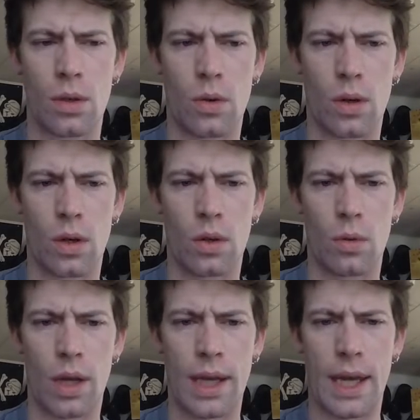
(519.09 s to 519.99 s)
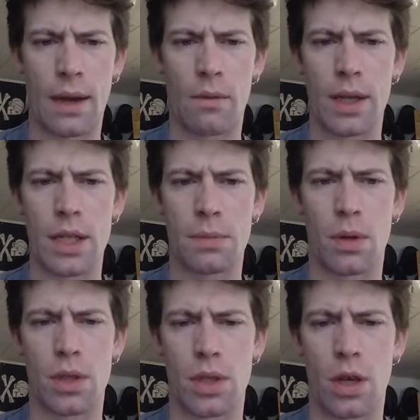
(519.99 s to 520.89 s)
Or, well, I can't write this
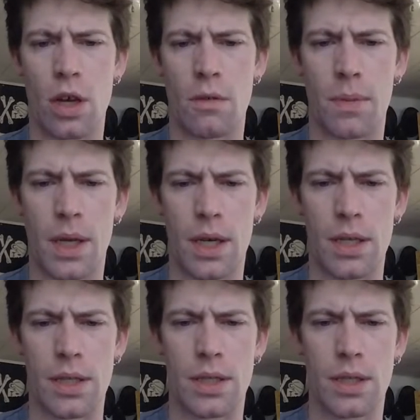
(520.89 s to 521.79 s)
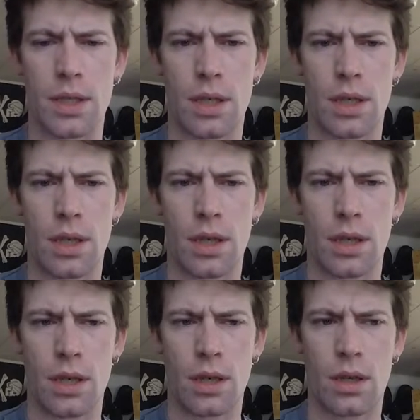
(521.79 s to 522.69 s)
person off because
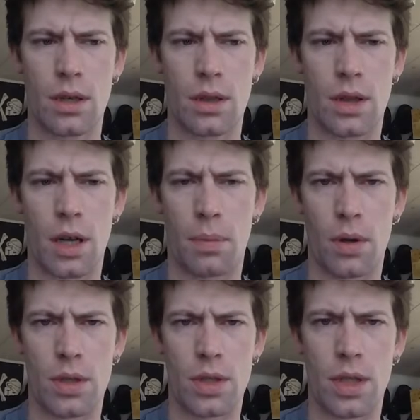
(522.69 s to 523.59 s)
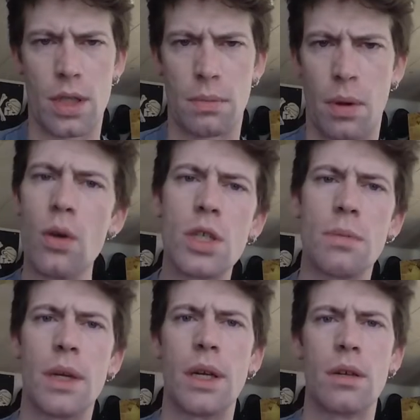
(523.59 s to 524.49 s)
they're a person that's supposed
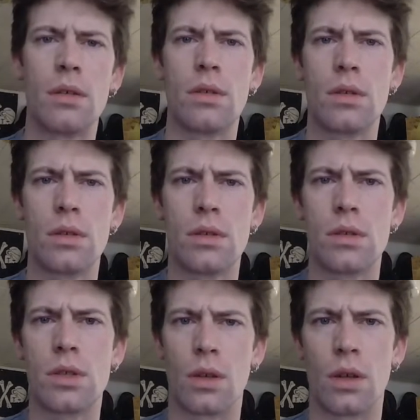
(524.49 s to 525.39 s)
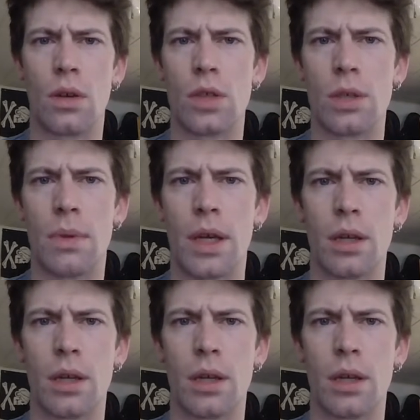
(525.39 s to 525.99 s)
to be so close to me.